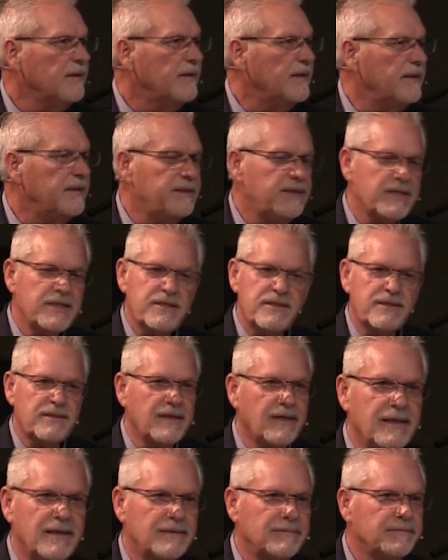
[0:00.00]
And just
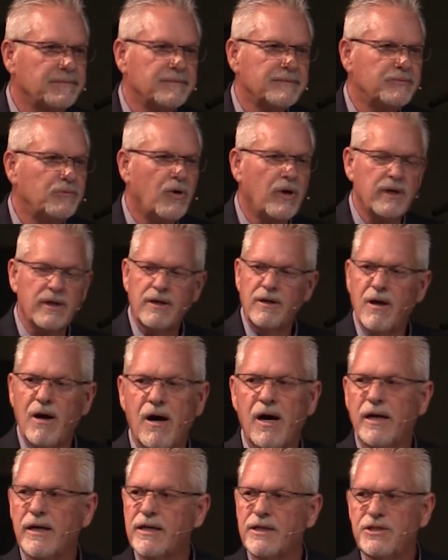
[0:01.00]
want
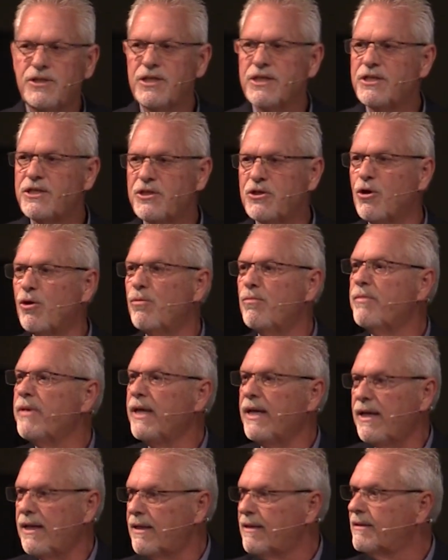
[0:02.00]
God to just show
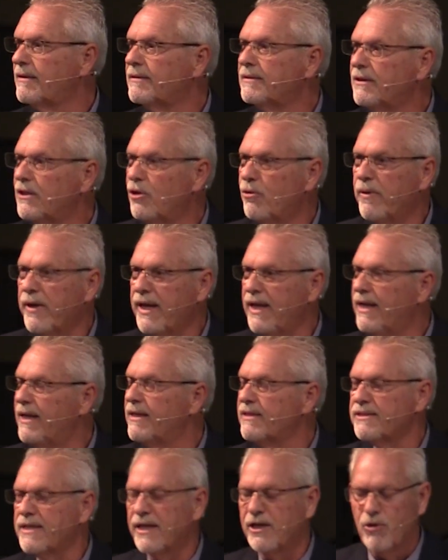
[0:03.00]
me who He
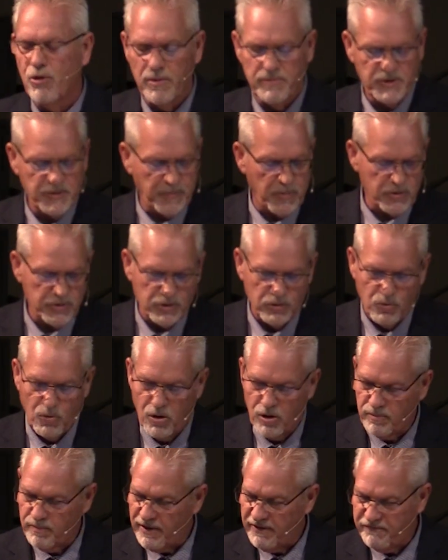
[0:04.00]
is. I know I'm supposed to
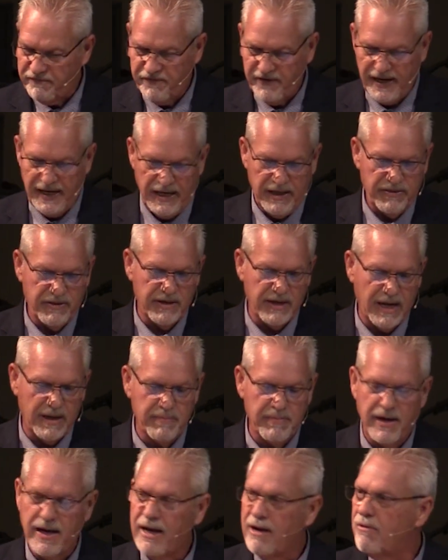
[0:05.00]
walk by faith and
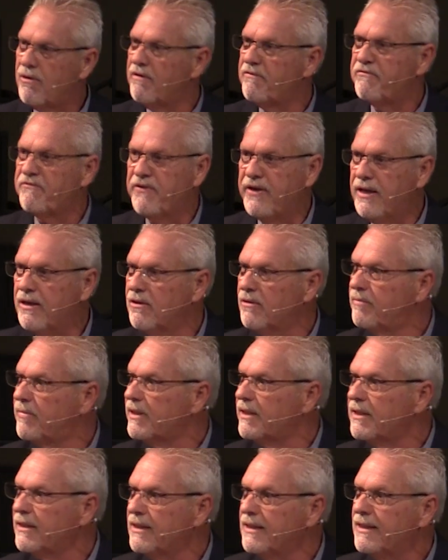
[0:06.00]
not by how I feel,
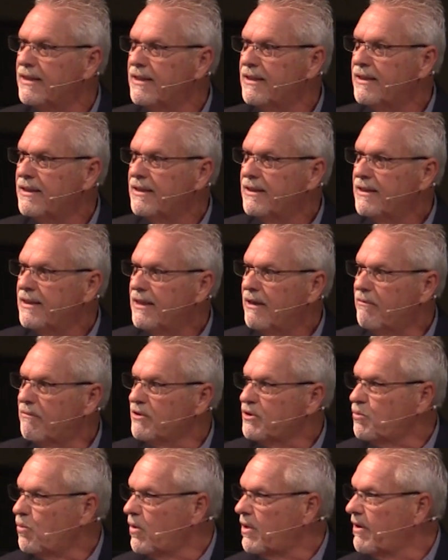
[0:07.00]
but it
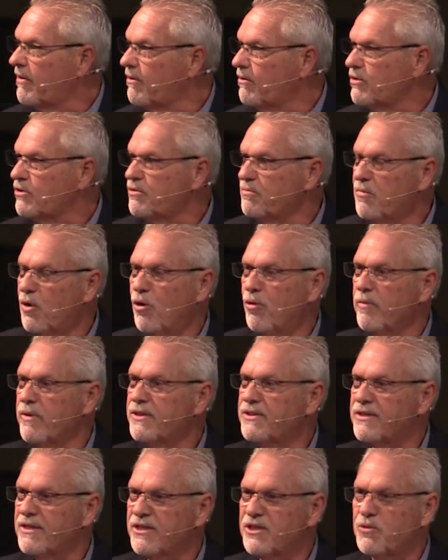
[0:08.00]
was one of those
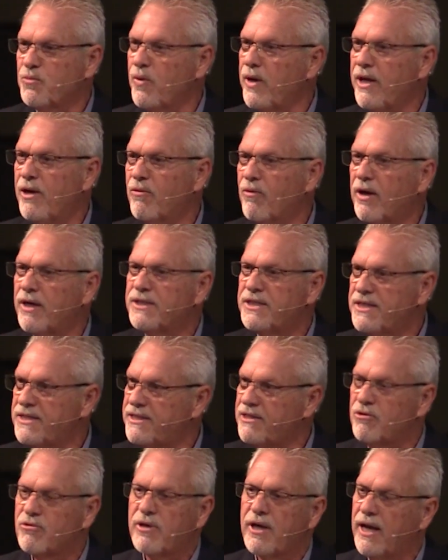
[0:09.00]
moments this week where I just
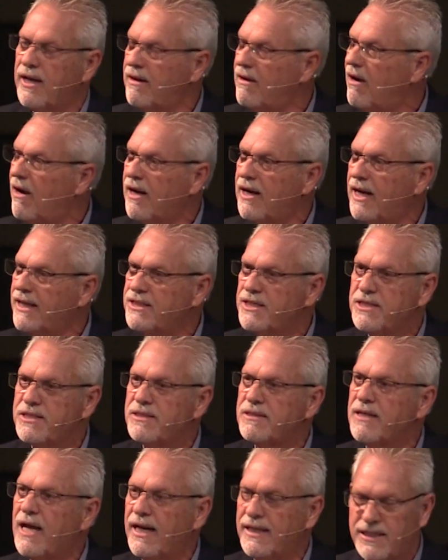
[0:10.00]
said, okay, God, I
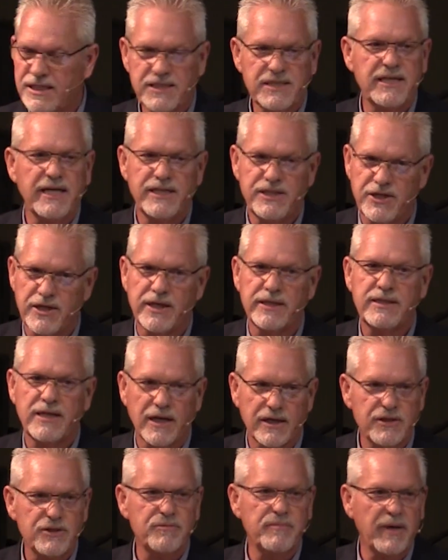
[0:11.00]
just need you to
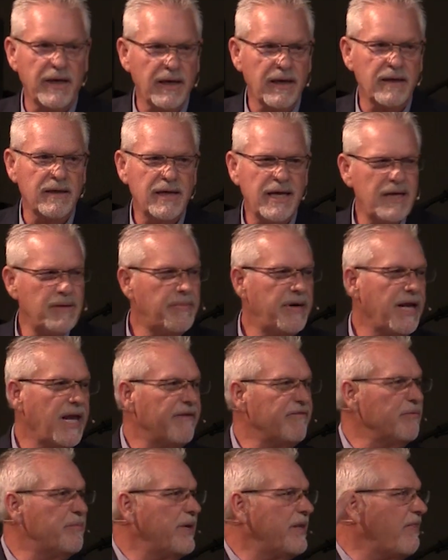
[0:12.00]
touch me. Anybody
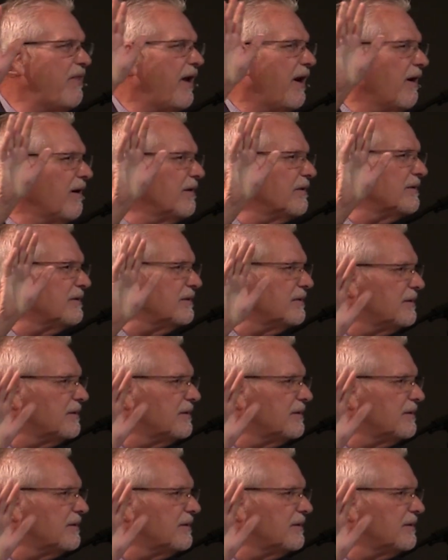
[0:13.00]
ever been there?